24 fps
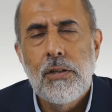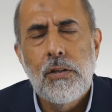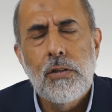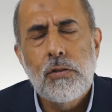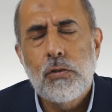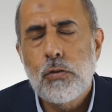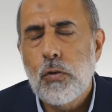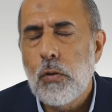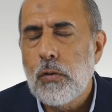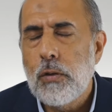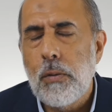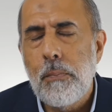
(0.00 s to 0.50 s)

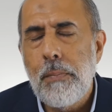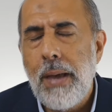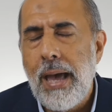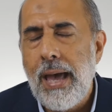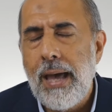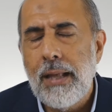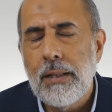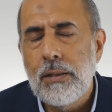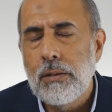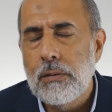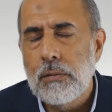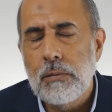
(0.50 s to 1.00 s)
So the
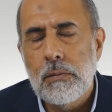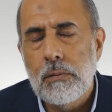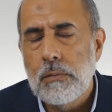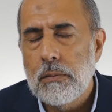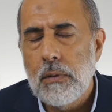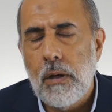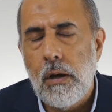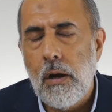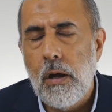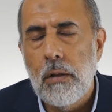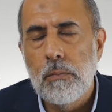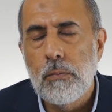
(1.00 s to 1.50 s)
man
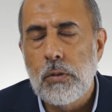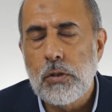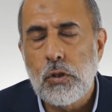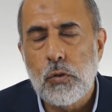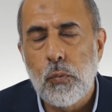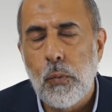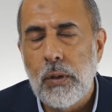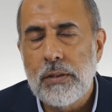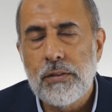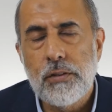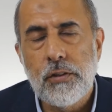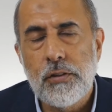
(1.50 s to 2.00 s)
almost
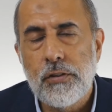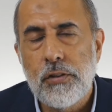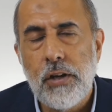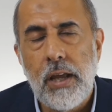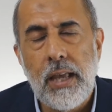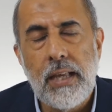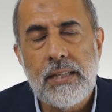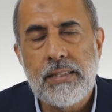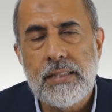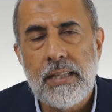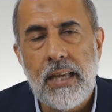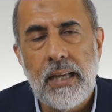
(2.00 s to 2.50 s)
went
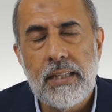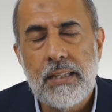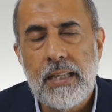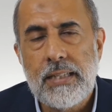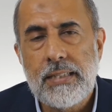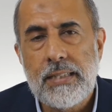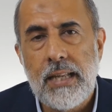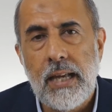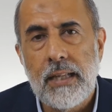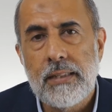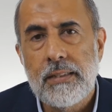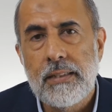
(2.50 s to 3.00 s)
crazy and he
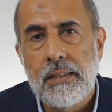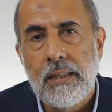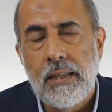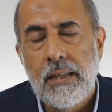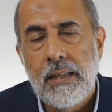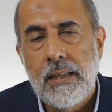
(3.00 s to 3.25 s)
said,